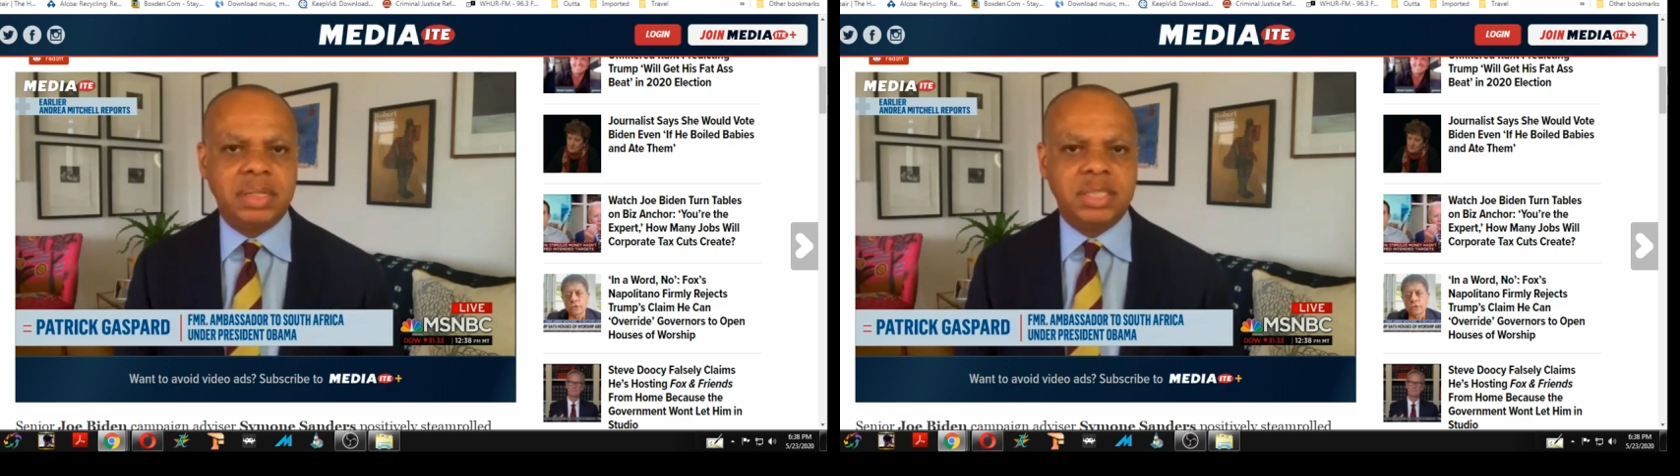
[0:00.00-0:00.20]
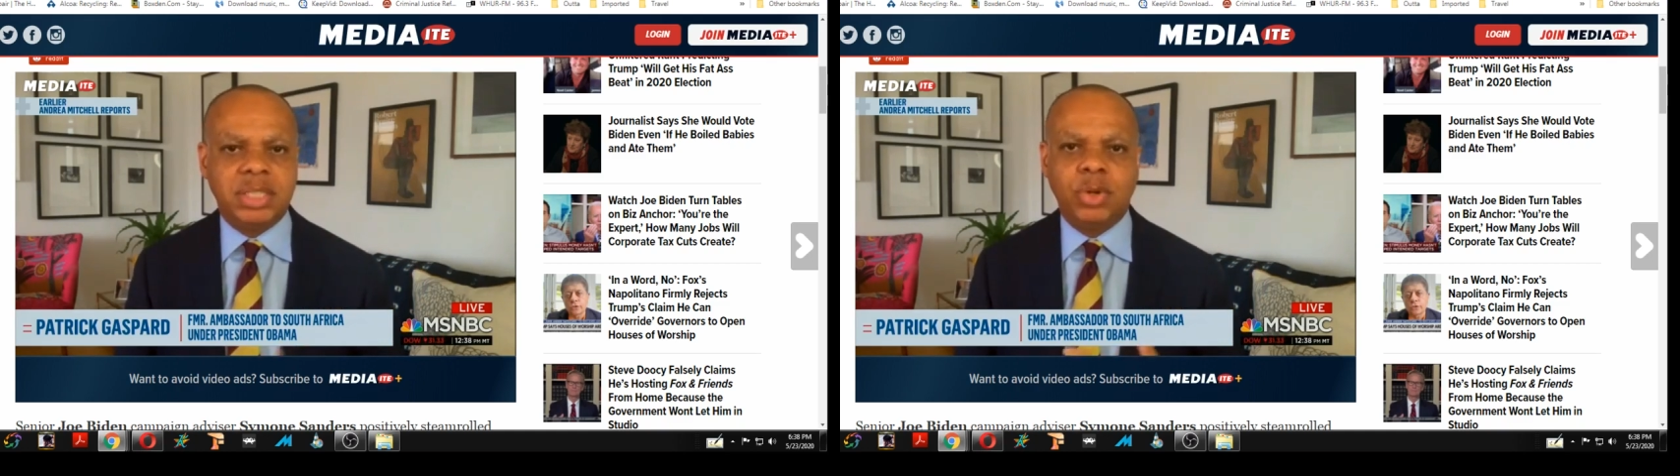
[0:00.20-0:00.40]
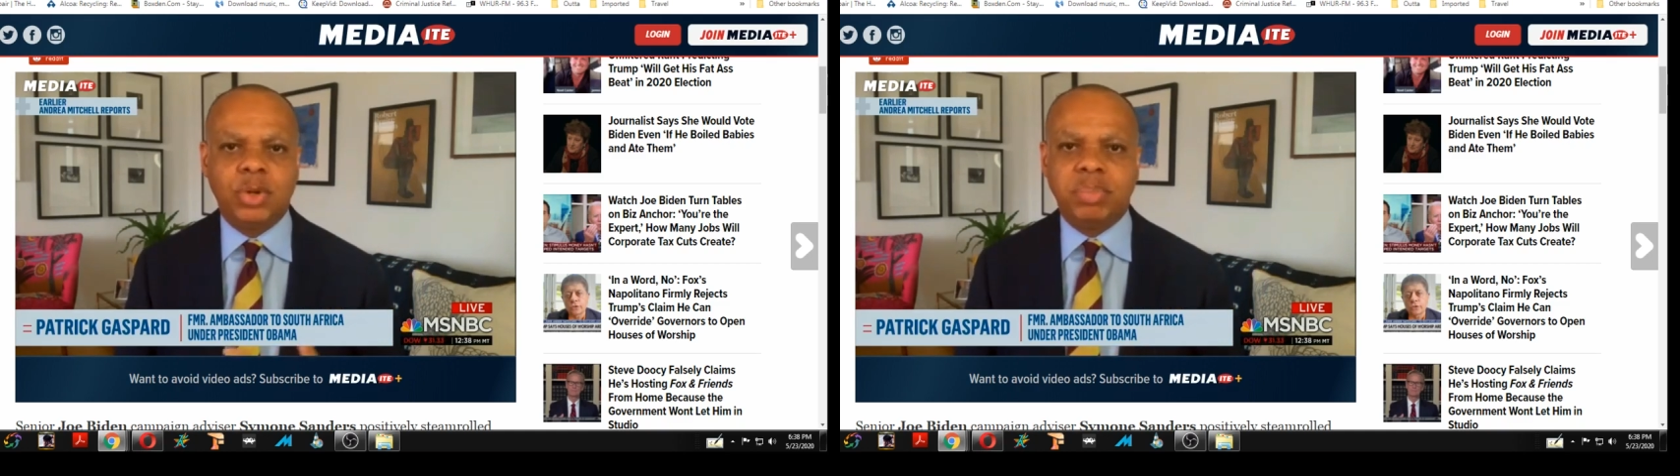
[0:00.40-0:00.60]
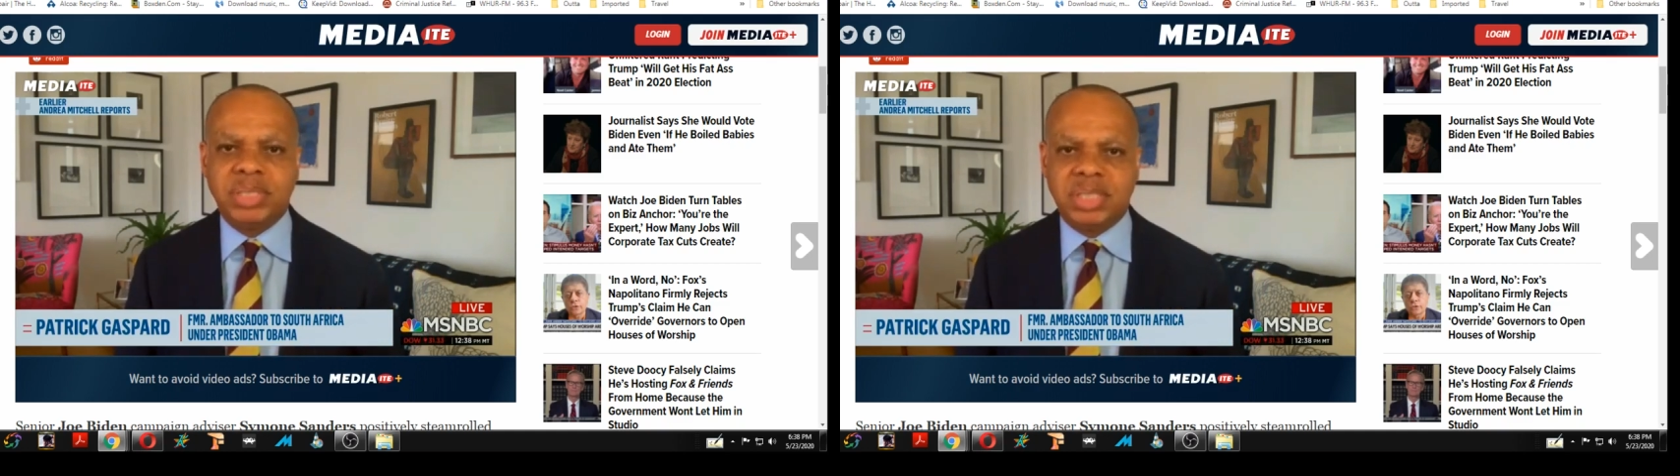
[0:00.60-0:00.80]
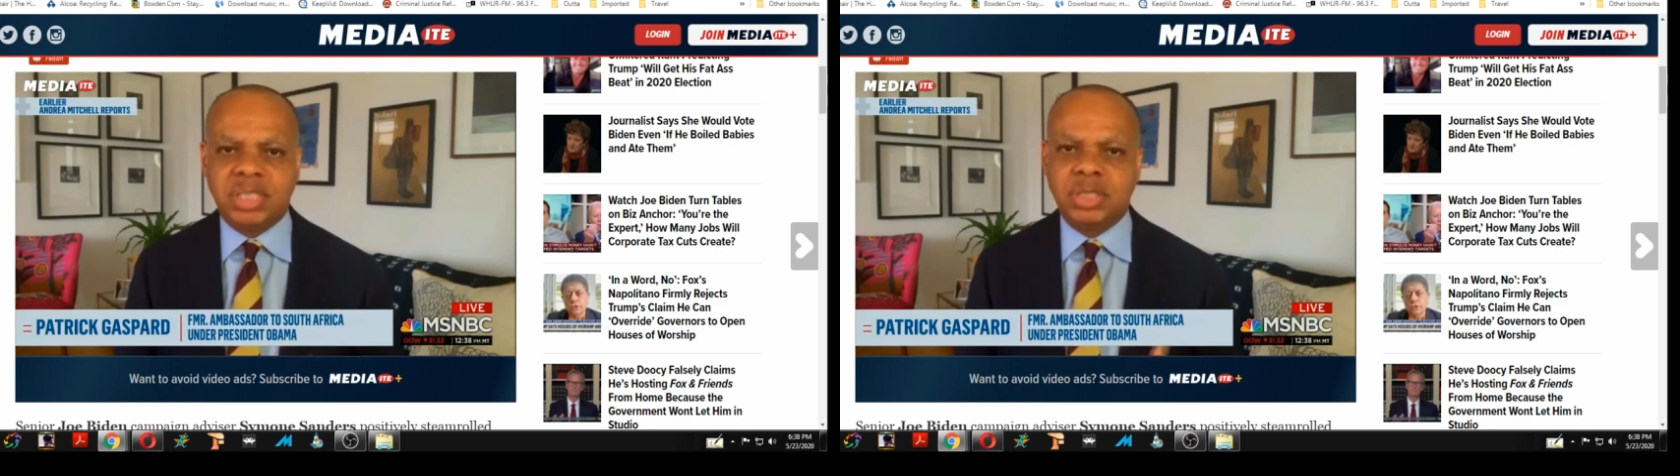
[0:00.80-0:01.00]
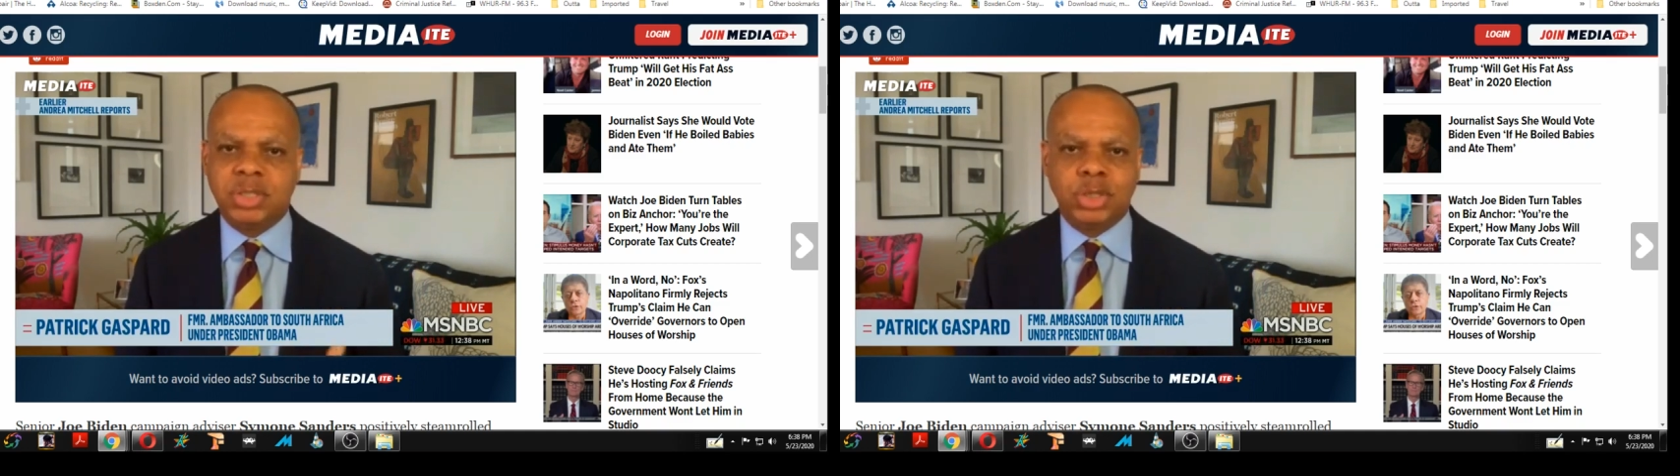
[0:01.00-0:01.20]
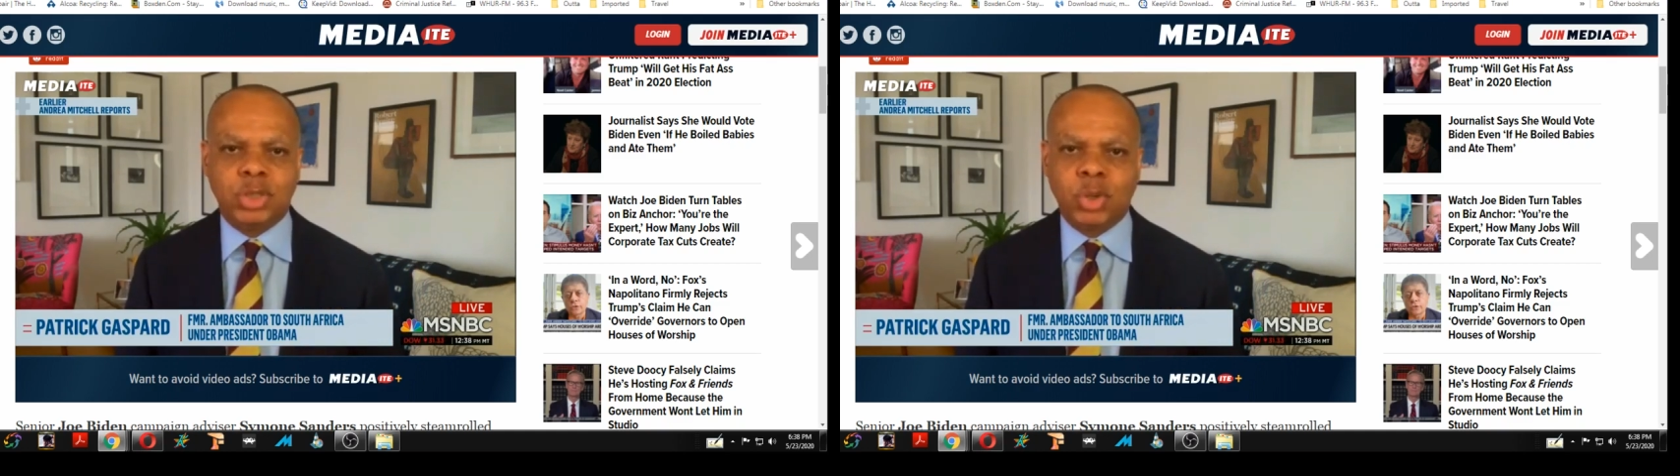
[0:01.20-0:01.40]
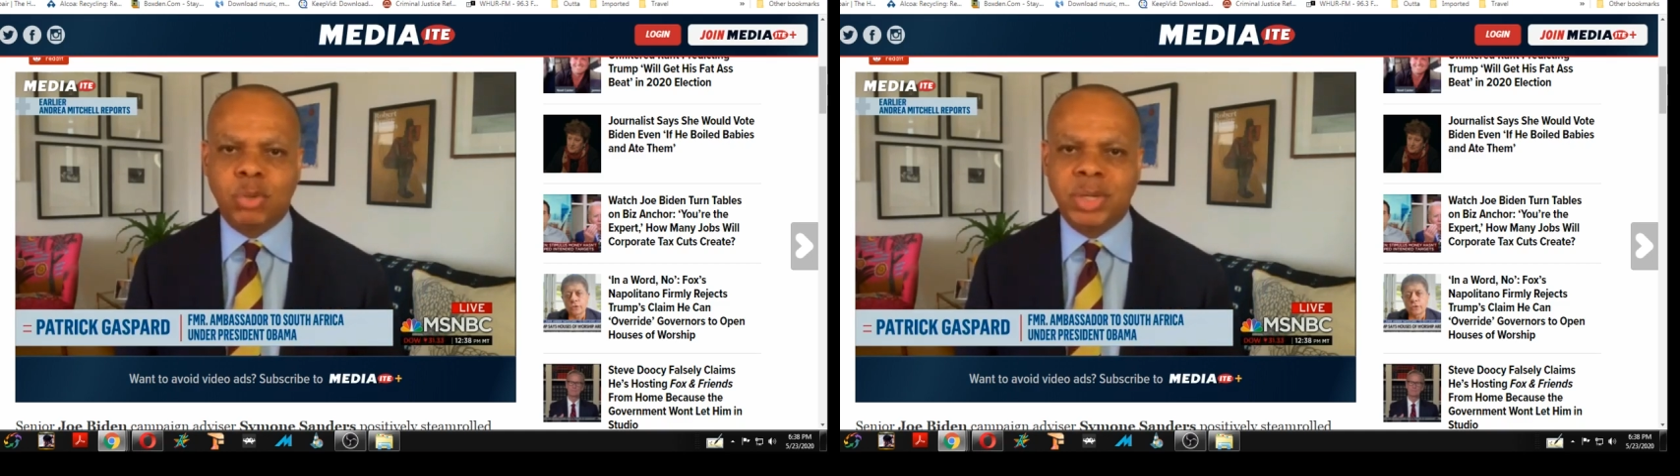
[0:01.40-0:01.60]
is in no position to
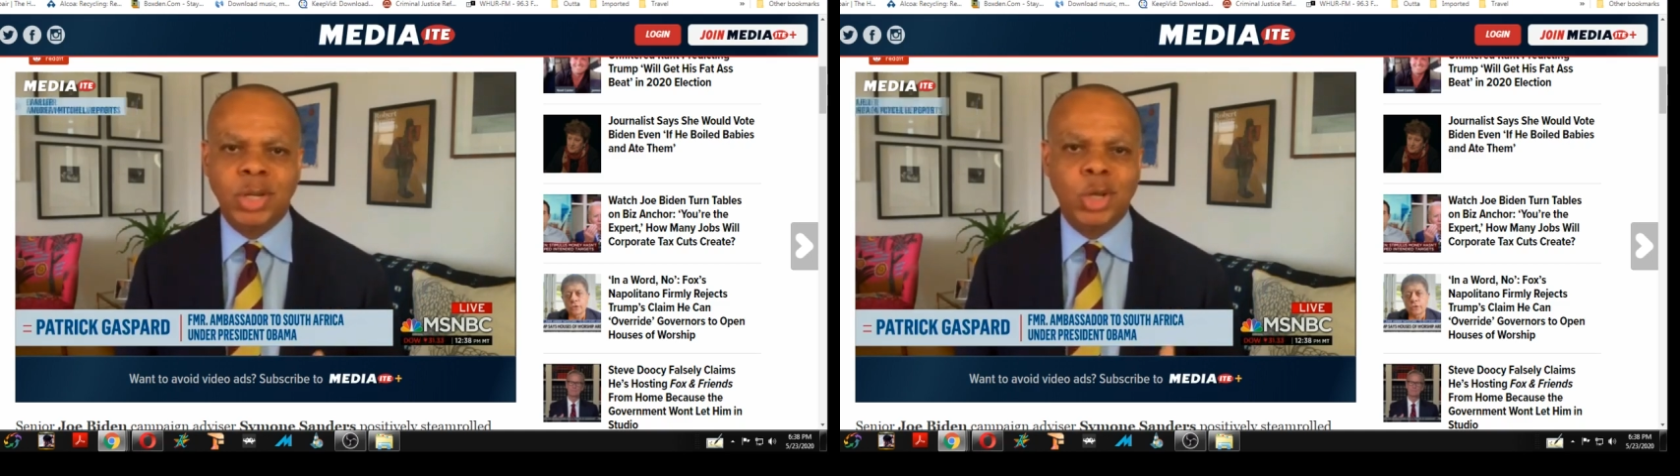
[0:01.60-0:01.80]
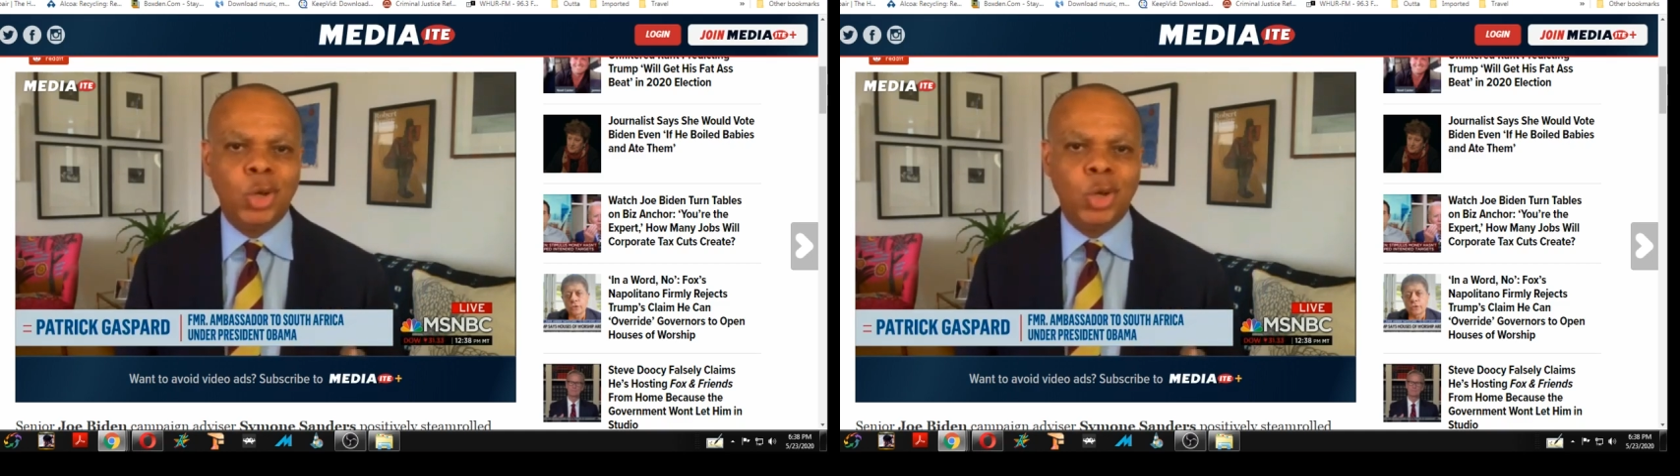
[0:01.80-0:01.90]
determine